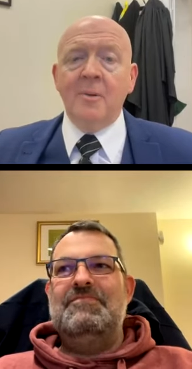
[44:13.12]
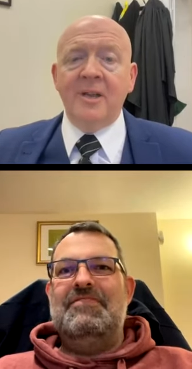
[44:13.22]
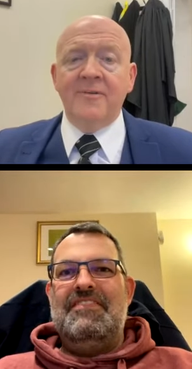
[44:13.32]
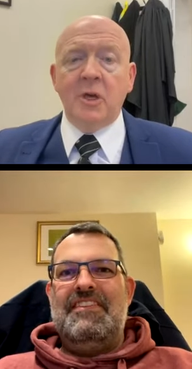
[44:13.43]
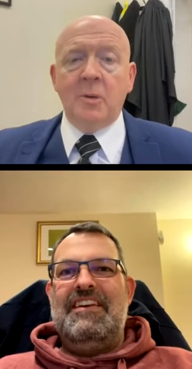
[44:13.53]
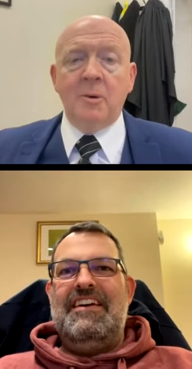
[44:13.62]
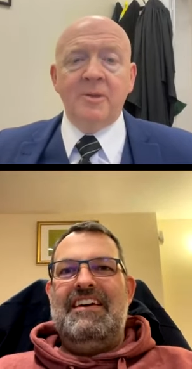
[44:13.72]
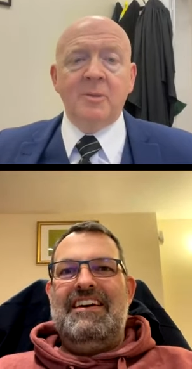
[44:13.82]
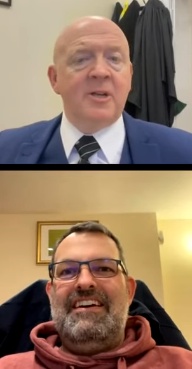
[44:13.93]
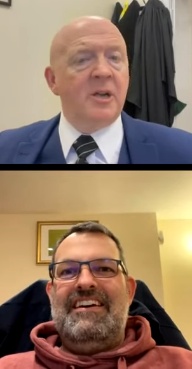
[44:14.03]
Speaker 1: whenever you come up
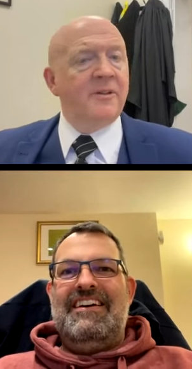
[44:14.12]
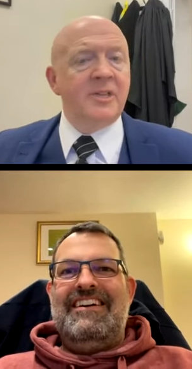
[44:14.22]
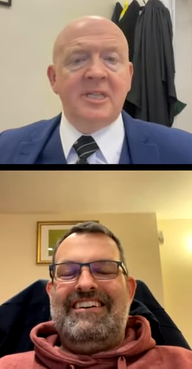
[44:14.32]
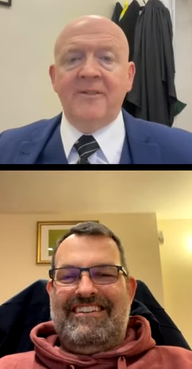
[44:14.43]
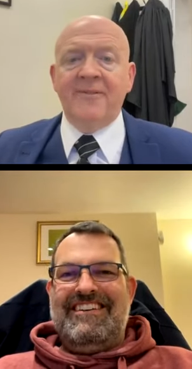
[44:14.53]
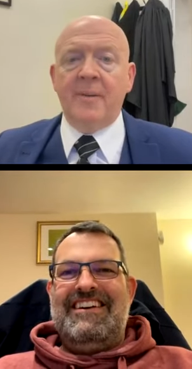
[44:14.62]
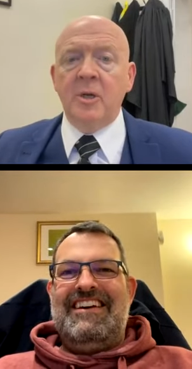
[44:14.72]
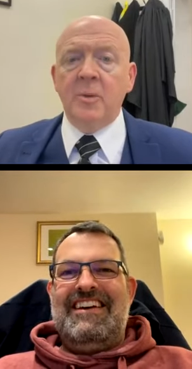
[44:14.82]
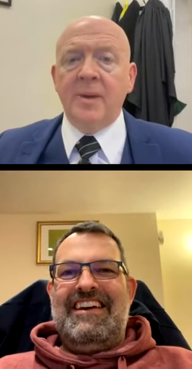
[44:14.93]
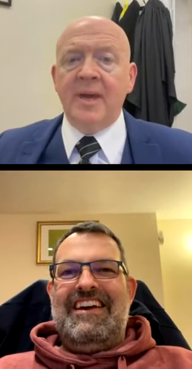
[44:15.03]
this way, I don't know if you still have
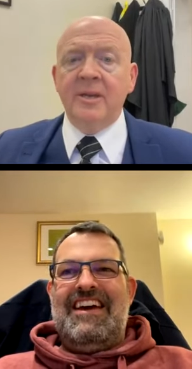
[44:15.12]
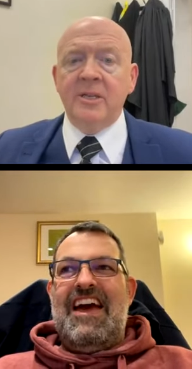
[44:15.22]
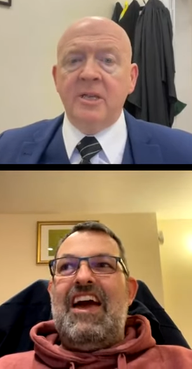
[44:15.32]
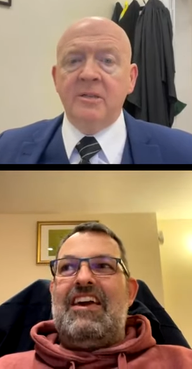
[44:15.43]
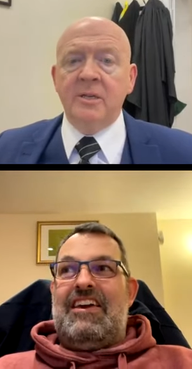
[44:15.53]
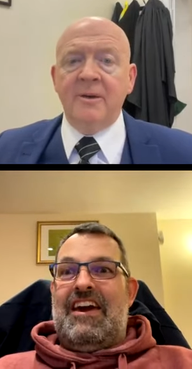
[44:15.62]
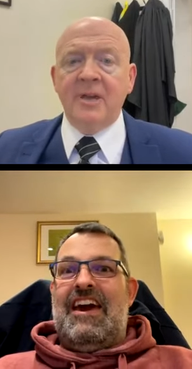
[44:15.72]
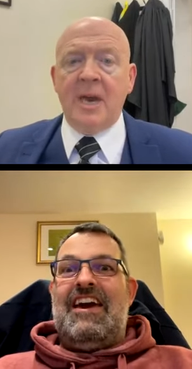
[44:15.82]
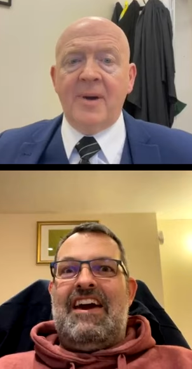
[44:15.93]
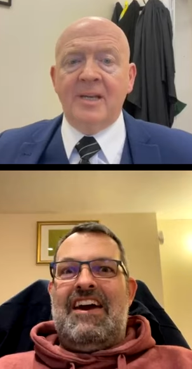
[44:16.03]
family up here. Do you, do you
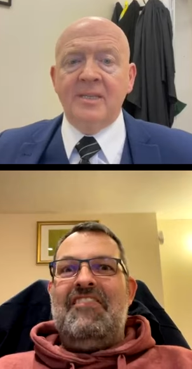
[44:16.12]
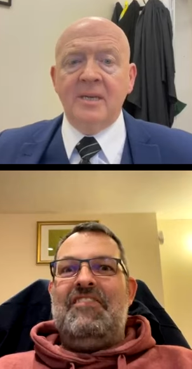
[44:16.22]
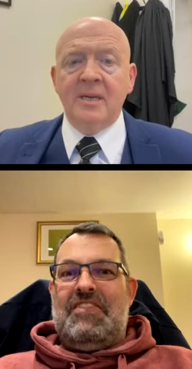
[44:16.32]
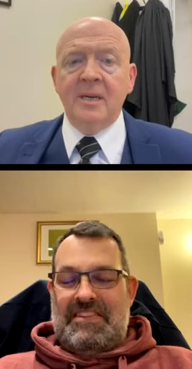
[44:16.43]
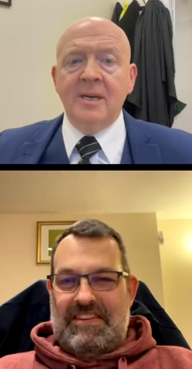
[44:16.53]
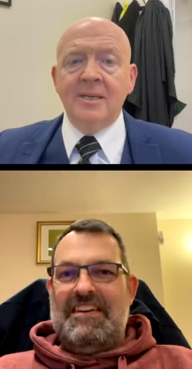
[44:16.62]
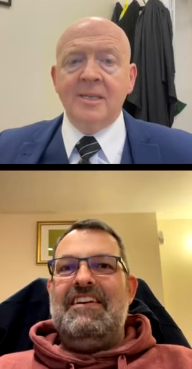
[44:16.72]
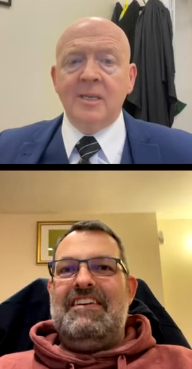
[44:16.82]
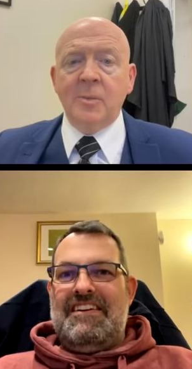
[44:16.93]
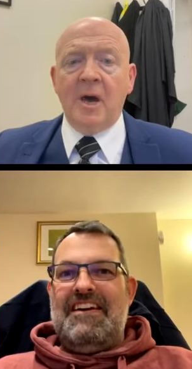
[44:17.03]
ever get back to
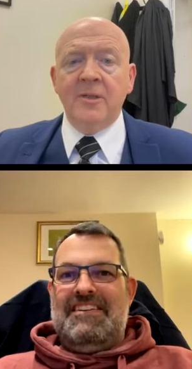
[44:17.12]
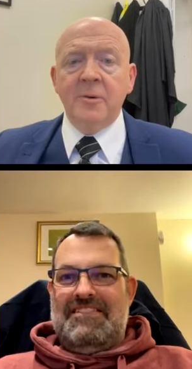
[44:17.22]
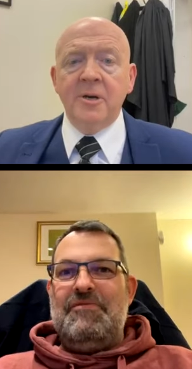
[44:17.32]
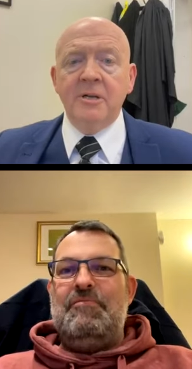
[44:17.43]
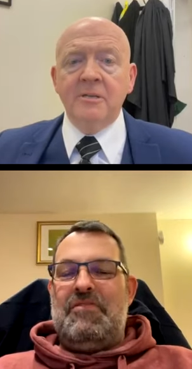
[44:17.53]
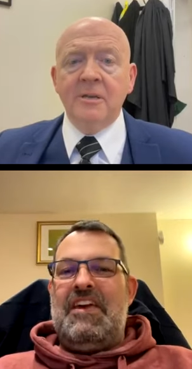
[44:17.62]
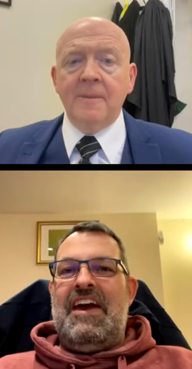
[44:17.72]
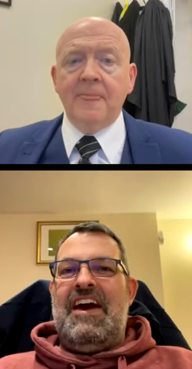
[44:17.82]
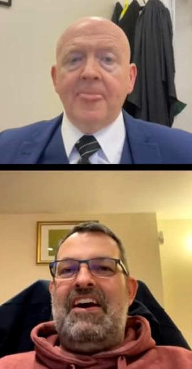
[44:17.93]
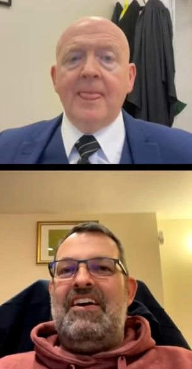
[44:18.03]
to this part of the world?
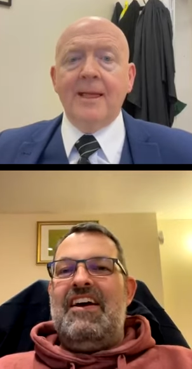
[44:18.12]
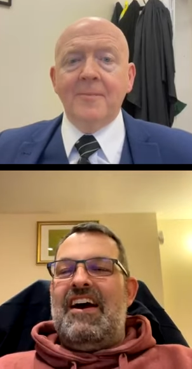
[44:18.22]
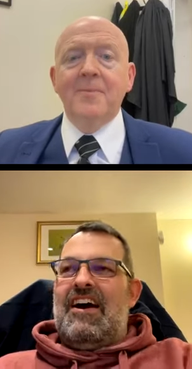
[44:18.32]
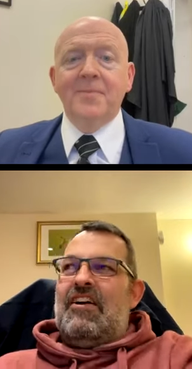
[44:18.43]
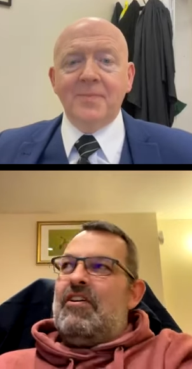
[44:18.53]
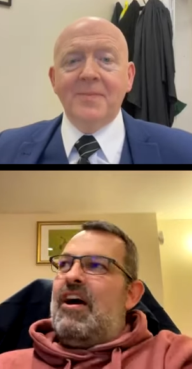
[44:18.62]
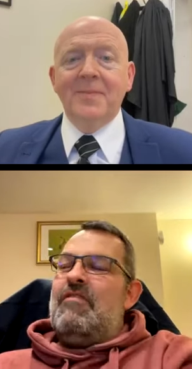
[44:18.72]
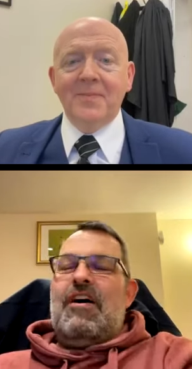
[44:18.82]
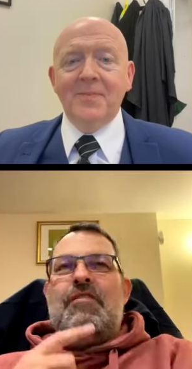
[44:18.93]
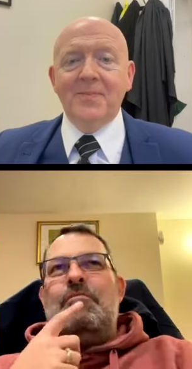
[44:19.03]
Yeah, and I,
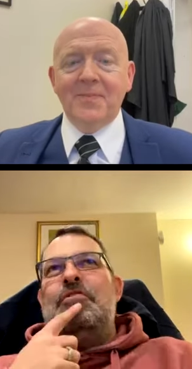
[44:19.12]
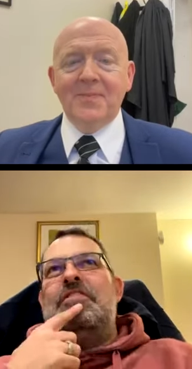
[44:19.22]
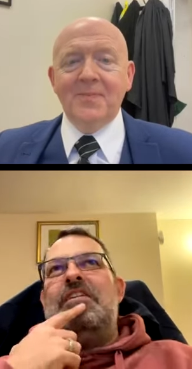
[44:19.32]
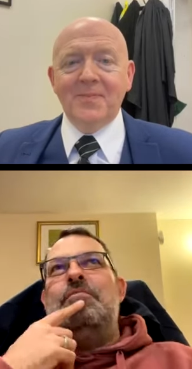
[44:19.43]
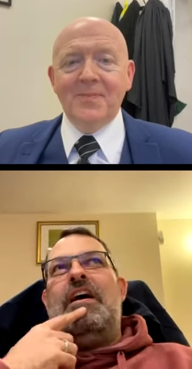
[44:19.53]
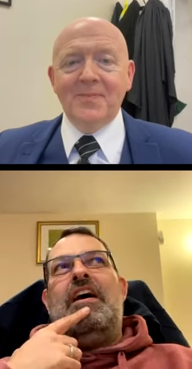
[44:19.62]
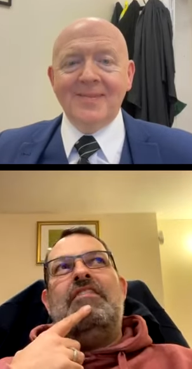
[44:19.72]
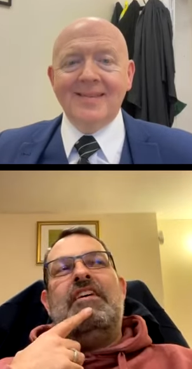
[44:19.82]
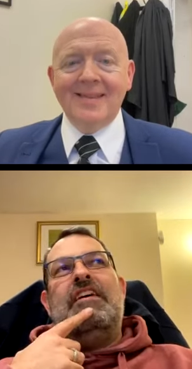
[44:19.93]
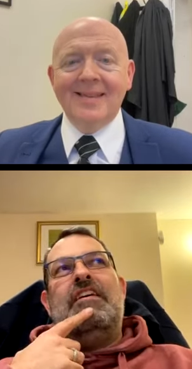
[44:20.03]
I, I
Speaker 2: must admit, I
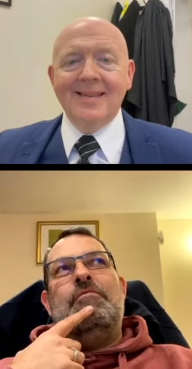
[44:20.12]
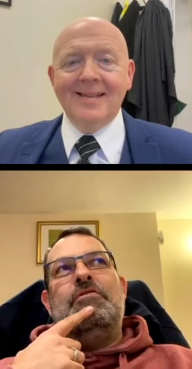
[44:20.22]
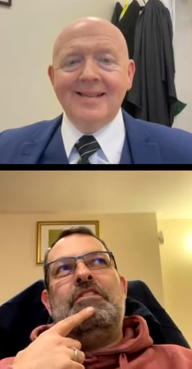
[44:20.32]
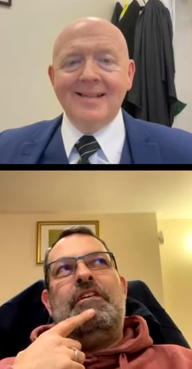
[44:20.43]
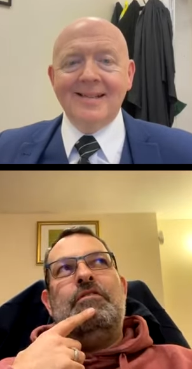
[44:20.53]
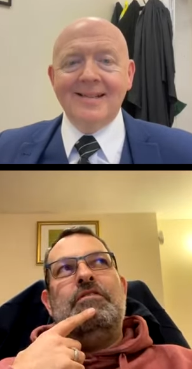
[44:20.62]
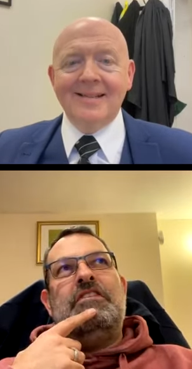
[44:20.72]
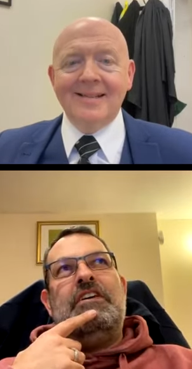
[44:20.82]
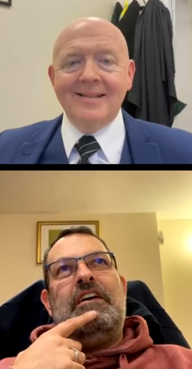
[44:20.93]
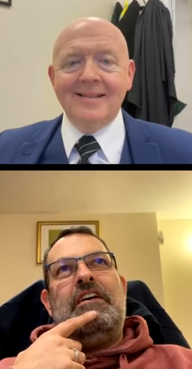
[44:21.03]
think I must go and
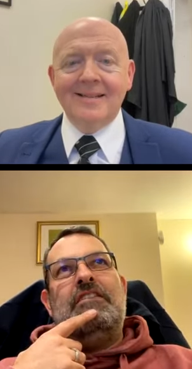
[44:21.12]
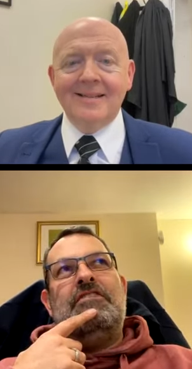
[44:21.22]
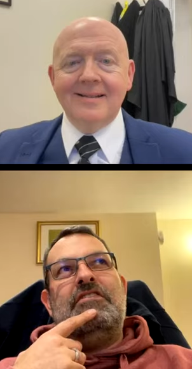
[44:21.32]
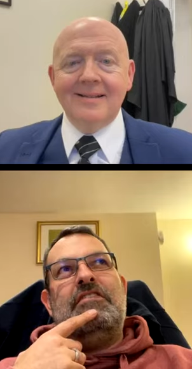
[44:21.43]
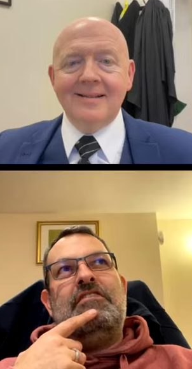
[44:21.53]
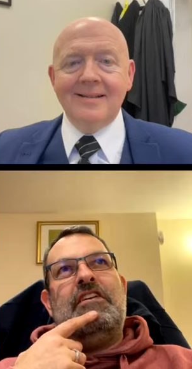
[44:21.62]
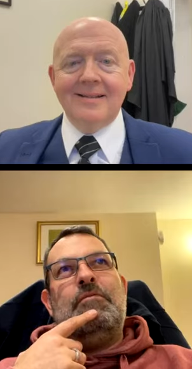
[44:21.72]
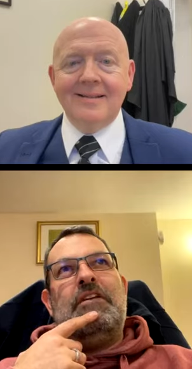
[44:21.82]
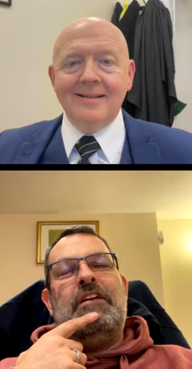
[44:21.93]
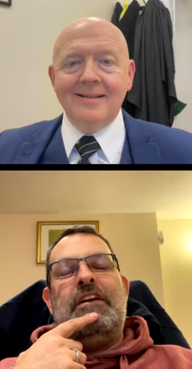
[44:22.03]
see our design
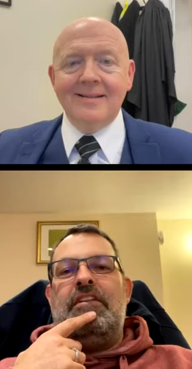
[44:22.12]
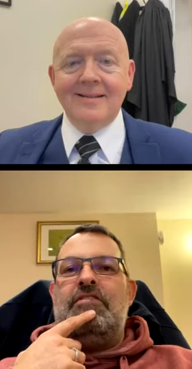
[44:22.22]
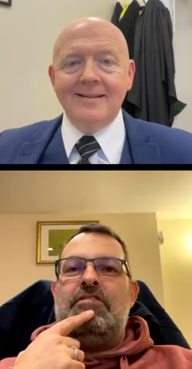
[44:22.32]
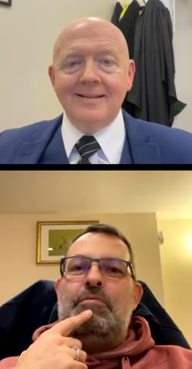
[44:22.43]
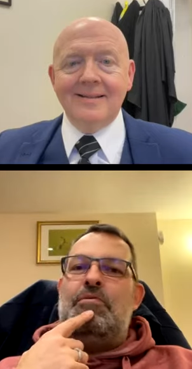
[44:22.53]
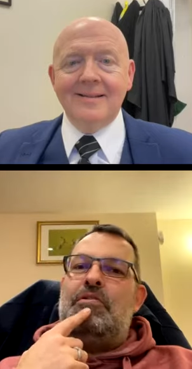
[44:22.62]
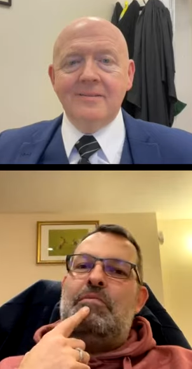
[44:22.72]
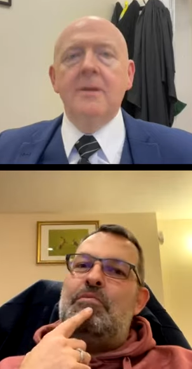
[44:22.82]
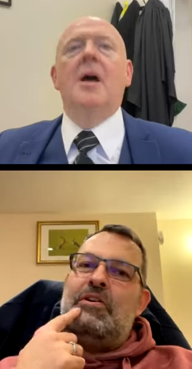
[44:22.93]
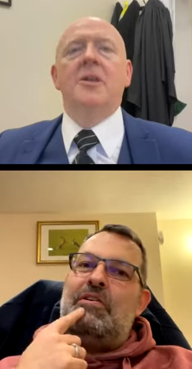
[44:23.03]
team in Leeds
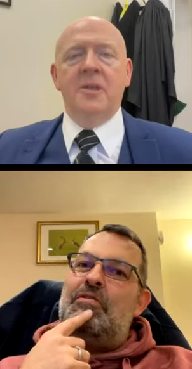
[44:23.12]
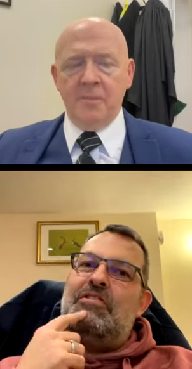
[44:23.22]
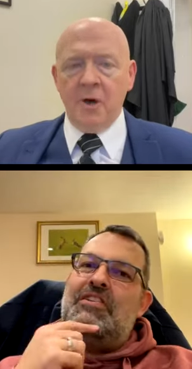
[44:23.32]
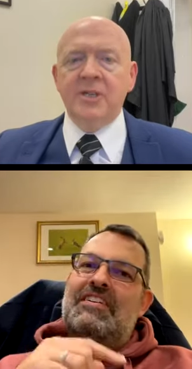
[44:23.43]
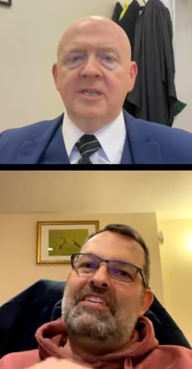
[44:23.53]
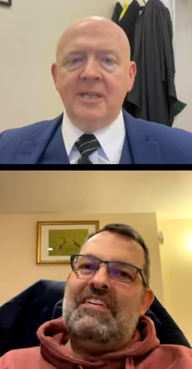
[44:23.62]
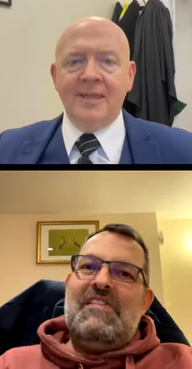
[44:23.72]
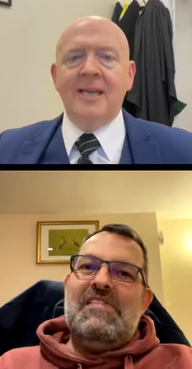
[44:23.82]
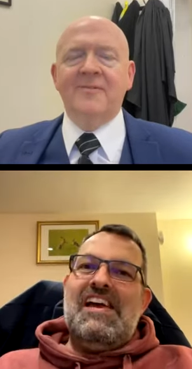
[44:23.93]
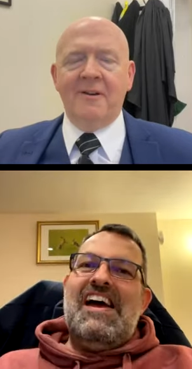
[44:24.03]
sometime soon. You so. must.
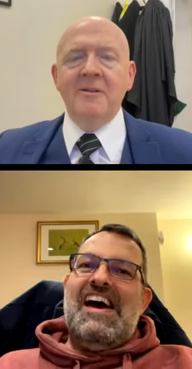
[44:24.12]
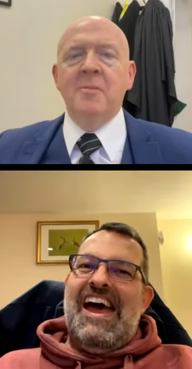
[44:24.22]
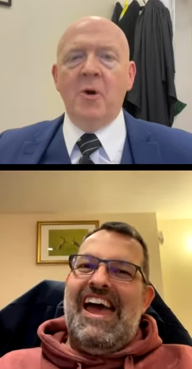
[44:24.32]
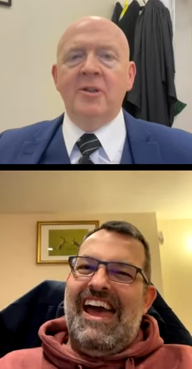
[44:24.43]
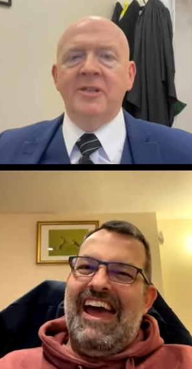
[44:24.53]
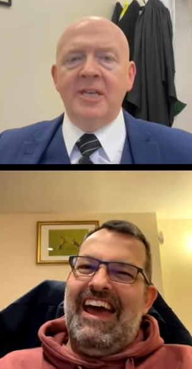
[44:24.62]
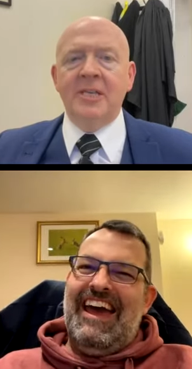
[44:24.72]
Speaker 1: That's very important that you